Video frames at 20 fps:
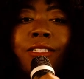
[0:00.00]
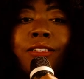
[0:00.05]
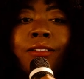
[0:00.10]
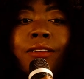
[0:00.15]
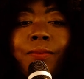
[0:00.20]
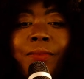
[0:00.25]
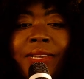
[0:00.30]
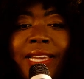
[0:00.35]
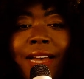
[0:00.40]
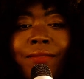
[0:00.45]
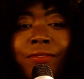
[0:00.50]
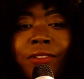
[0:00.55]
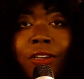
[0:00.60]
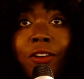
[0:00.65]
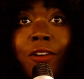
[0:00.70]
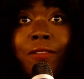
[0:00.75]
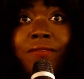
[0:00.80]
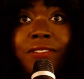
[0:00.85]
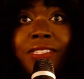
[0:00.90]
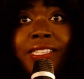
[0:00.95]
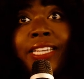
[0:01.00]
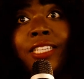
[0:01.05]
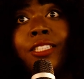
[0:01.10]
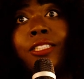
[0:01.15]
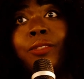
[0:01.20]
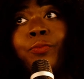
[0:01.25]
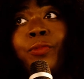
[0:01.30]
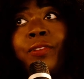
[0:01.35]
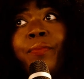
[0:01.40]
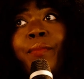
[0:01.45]
It took me having a
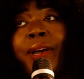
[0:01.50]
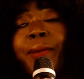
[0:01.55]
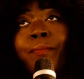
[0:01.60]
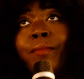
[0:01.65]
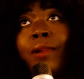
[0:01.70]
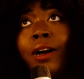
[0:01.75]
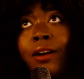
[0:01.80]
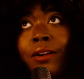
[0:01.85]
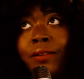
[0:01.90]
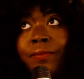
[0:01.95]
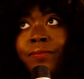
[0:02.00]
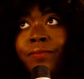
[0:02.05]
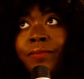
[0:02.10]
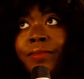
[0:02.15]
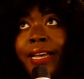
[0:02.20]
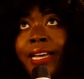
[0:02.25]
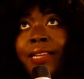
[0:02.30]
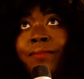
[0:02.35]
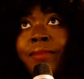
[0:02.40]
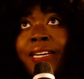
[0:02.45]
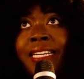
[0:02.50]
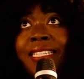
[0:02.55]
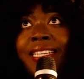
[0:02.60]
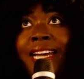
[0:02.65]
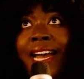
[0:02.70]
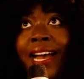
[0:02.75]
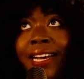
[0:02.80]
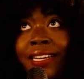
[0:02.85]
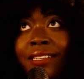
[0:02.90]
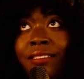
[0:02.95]
conversation with my mum and my
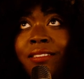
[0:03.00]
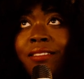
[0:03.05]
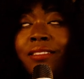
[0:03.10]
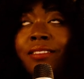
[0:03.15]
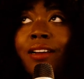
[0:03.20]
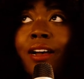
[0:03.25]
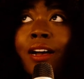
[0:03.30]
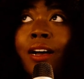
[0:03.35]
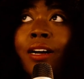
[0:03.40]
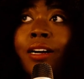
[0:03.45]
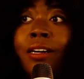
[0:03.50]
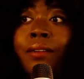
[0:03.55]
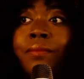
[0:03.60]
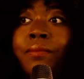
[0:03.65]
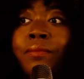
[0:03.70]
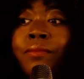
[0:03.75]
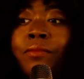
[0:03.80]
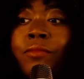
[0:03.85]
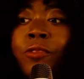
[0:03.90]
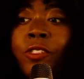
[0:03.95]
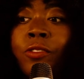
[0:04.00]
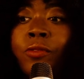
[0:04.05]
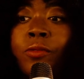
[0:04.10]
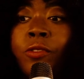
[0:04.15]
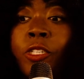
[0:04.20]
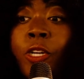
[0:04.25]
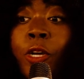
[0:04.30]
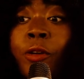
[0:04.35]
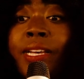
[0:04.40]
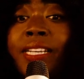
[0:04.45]
dad,
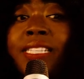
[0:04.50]
you know,